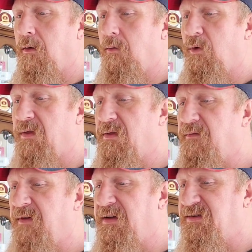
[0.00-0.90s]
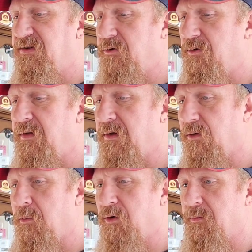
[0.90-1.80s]
With the V2, the
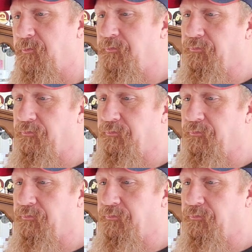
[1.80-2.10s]
aluminum,